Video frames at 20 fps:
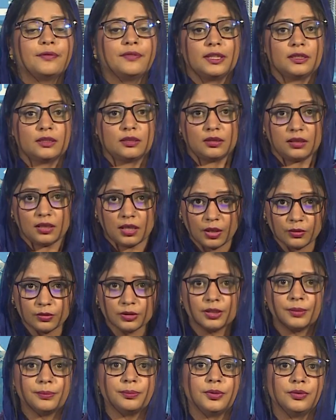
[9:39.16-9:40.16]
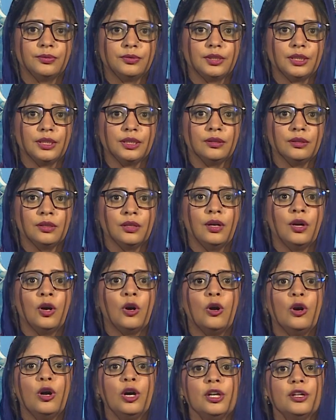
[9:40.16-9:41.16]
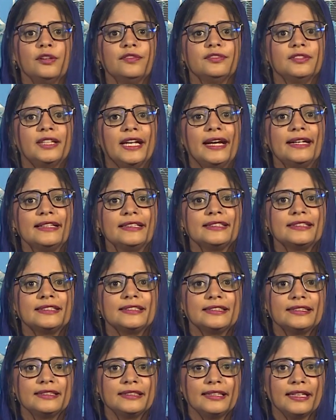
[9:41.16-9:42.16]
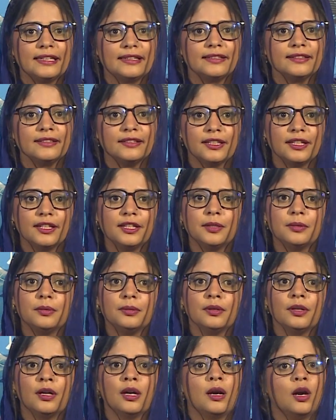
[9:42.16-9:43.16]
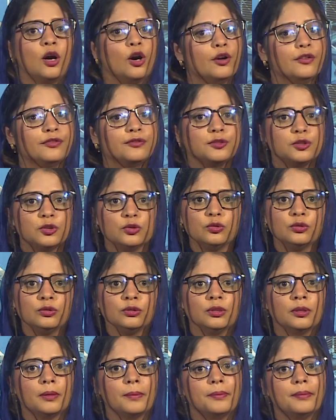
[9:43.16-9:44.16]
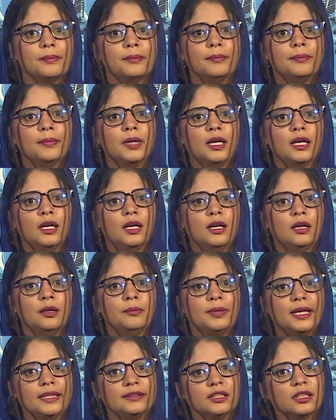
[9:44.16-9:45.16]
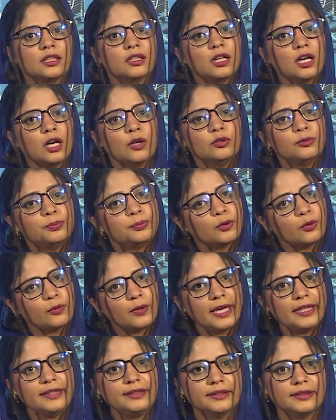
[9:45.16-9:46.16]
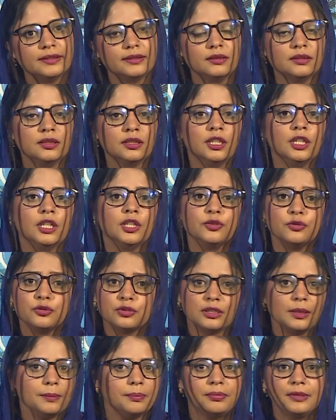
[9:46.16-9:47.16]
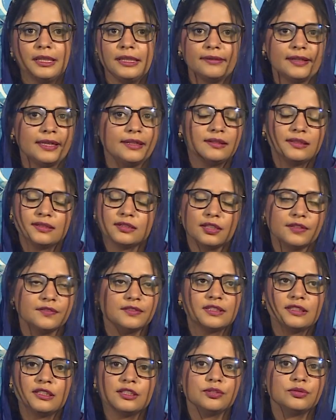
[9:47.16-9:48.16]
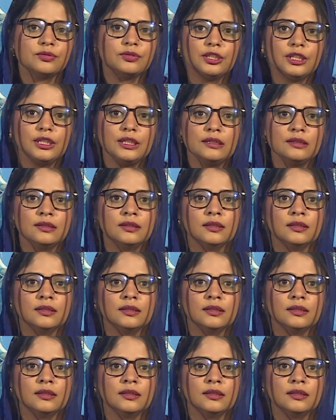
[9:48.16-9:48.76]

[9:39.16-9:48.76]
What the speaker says: with cloud computing, all of that is taken care of you by the cloud provider. You simply rent the services you need,